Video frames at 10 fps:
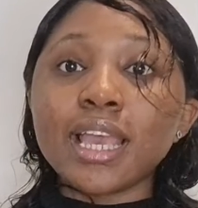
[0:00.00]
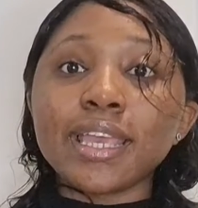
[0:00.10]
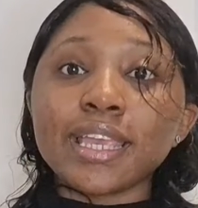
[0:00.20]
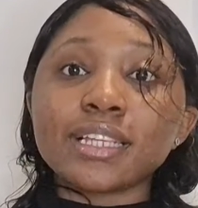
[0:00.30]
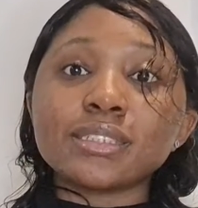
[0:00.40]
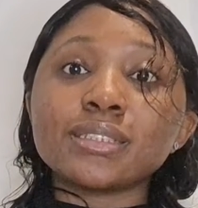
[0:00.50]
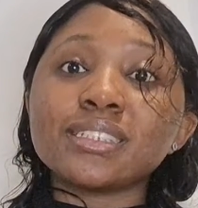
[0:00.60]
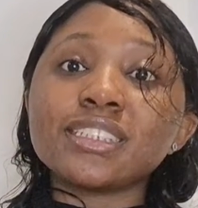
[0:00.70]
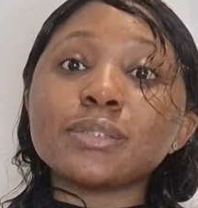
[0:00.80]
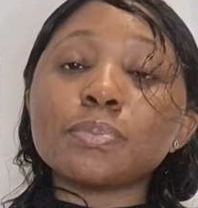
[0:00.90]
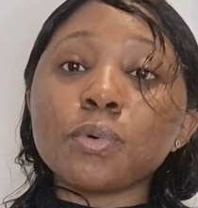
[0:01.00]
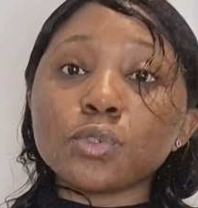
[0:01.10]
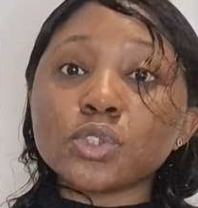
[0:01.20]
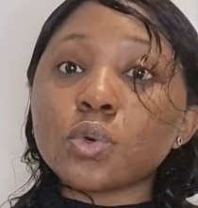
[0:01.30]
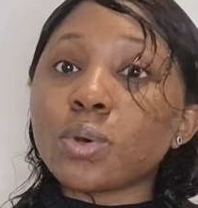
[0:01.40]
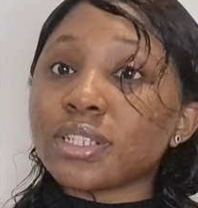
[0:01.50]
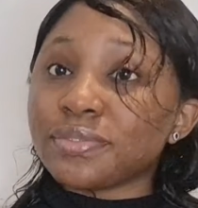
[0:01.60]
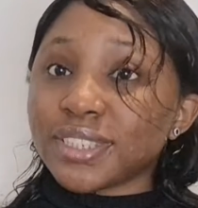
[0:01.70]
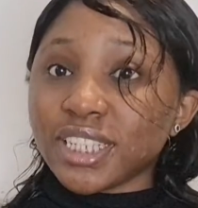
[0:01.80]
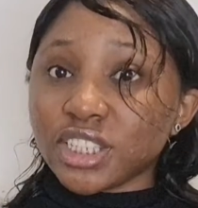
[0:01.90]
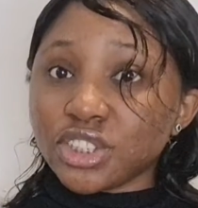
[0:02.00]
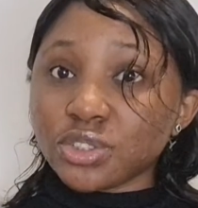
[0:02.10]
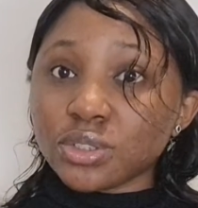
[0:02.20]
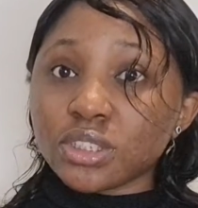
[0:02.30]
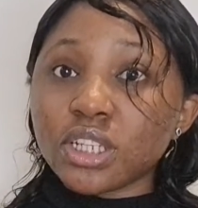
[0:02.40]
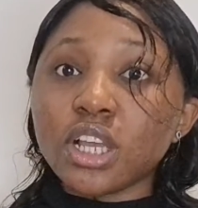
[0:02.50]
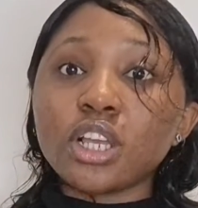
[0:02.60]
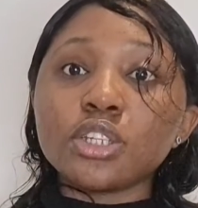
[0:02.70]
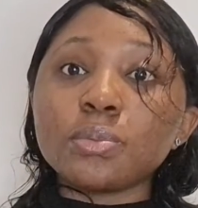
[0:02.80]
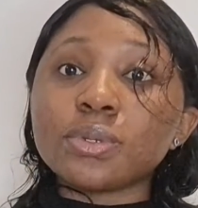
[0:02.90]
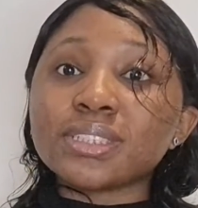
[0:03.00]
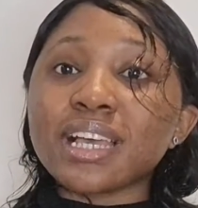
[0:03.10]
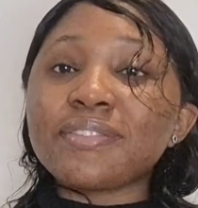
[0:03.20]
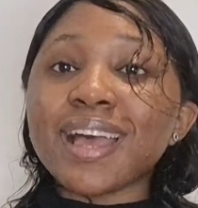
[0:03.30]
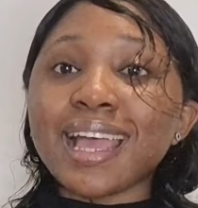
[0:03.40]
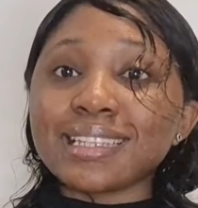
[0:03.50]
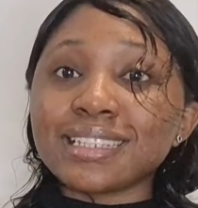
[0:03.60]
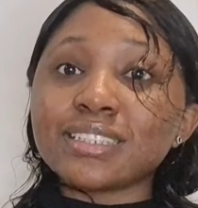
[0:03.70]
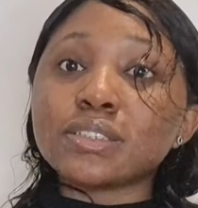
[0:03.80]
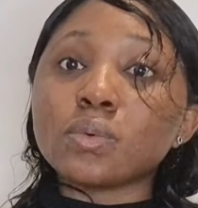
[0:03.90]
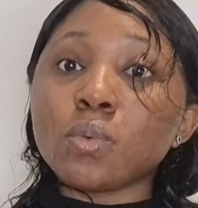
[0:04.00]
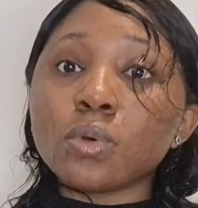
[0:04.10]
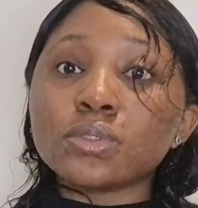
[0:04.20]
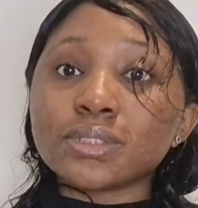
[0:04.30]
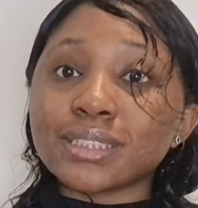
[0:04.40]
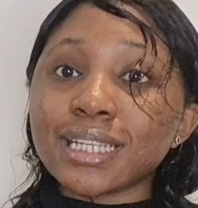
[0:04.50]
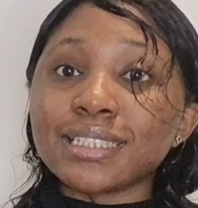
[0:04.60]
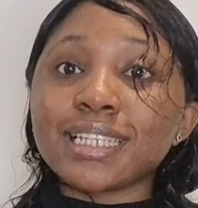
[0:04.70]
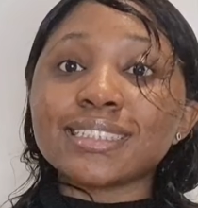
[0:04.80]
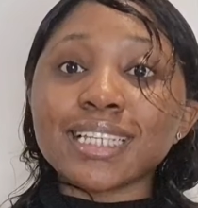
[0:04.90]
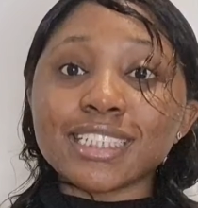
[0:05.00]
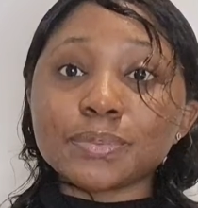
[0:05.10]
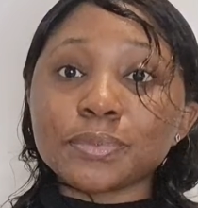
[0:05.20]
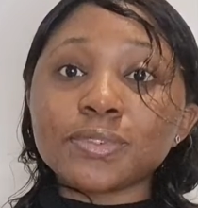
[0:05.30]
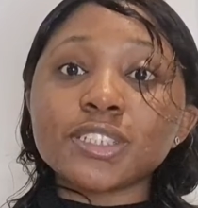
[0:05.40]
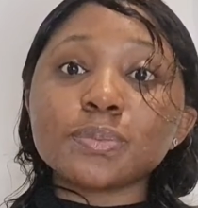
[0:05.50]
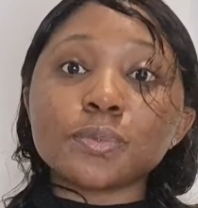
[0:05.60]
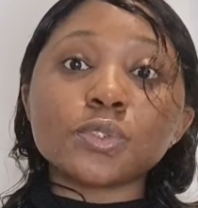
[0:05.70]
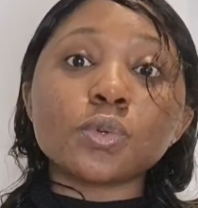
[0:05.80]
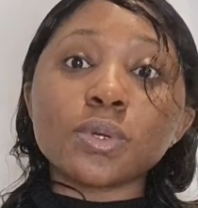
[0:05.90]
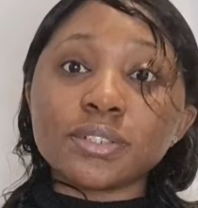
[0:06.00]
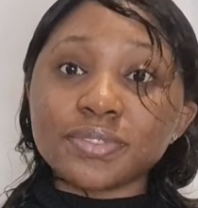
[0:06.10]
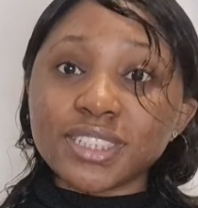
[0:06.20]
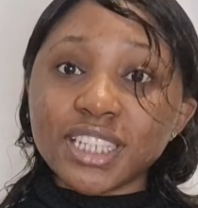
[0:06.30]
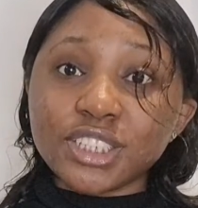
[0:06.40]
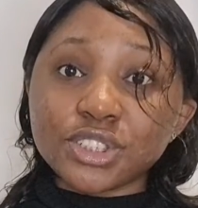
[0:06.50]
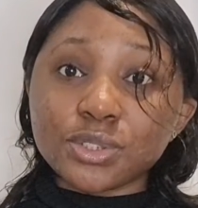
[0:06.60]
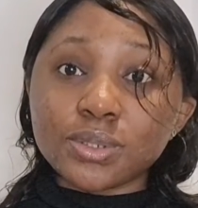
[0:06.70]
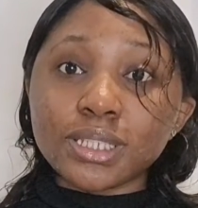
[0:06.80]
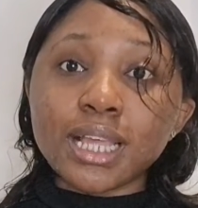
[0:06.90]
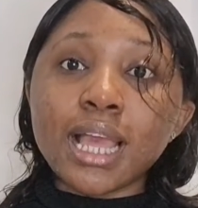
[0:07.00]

Yes, this is post qualification. You must have at least 1 to 10 years experience post qualification.